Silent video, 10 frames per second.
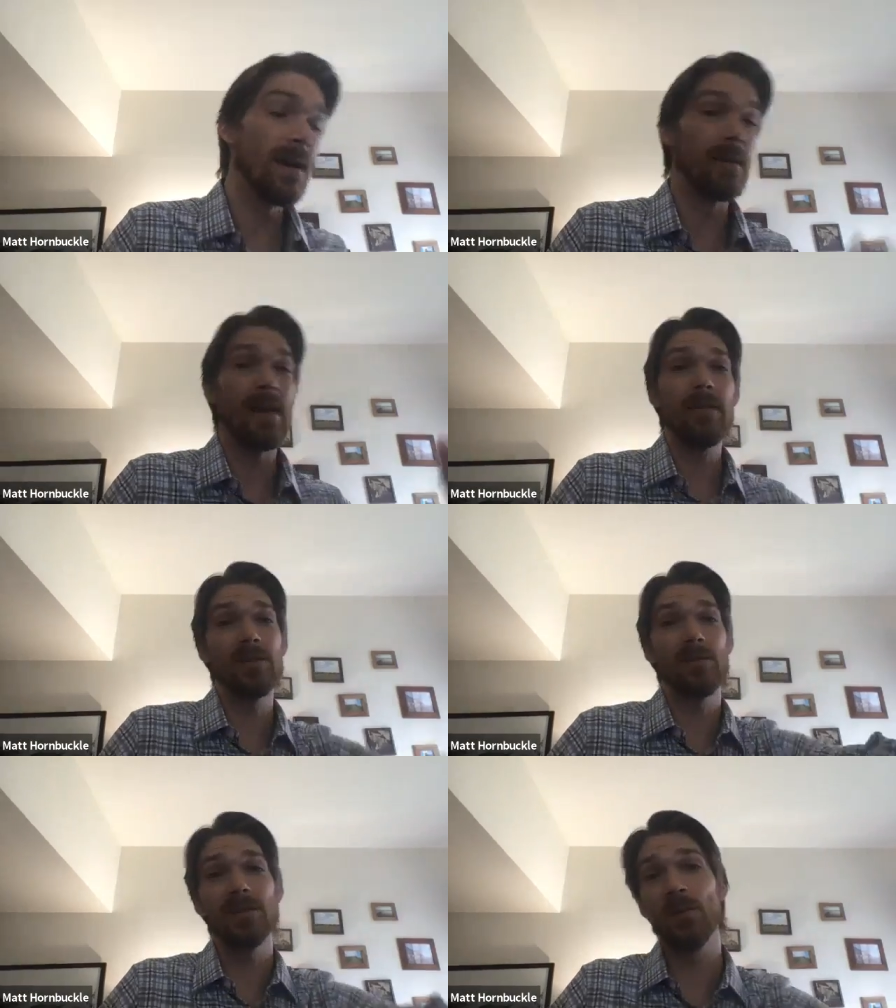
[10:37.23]
A lot of the
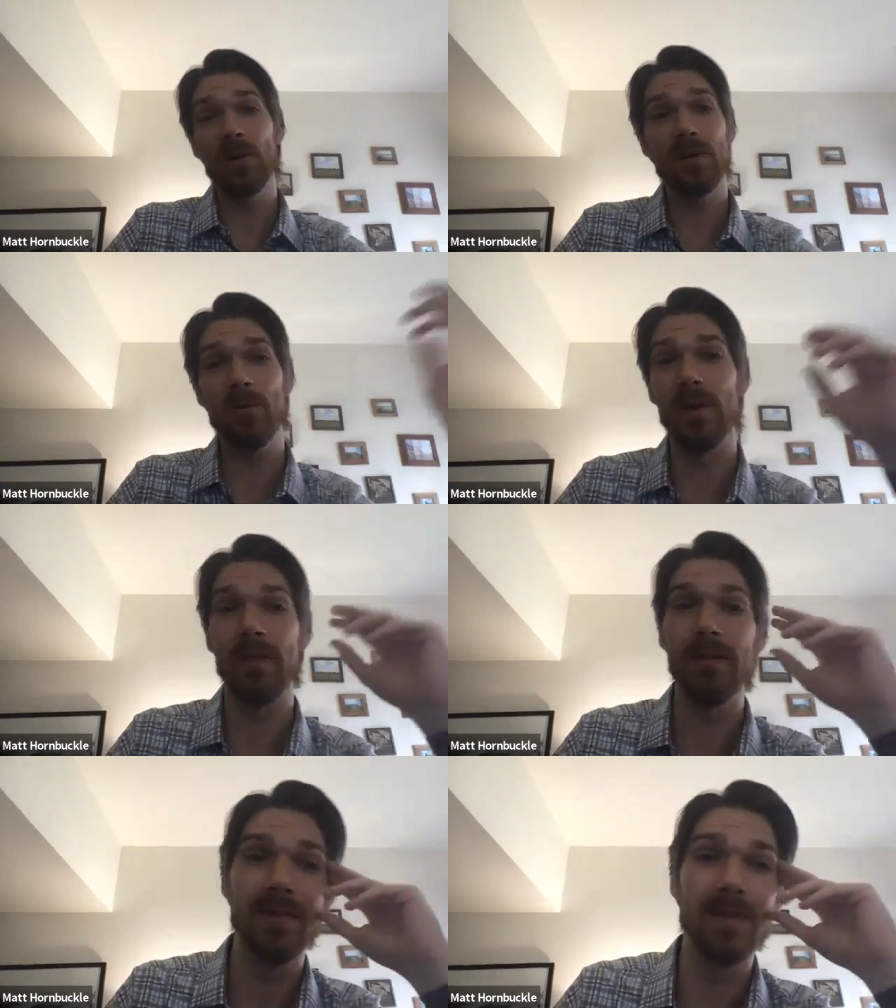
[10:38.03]
stores we work
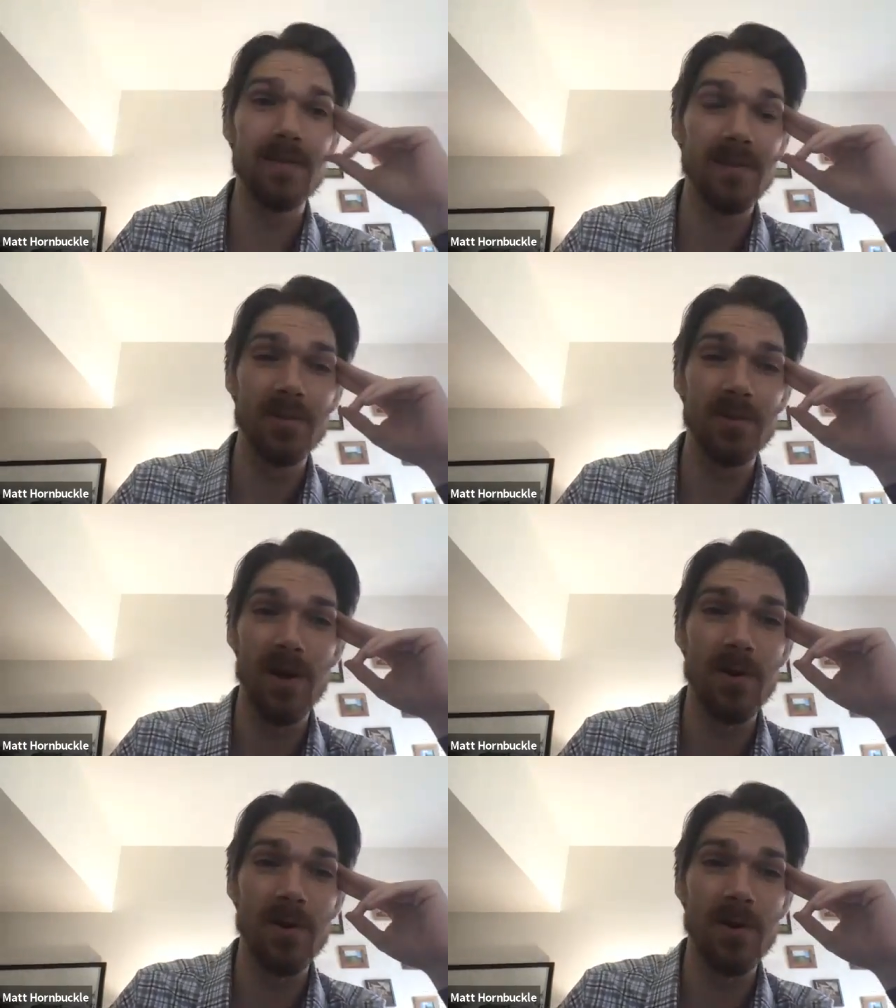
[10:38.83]
with, it's an individual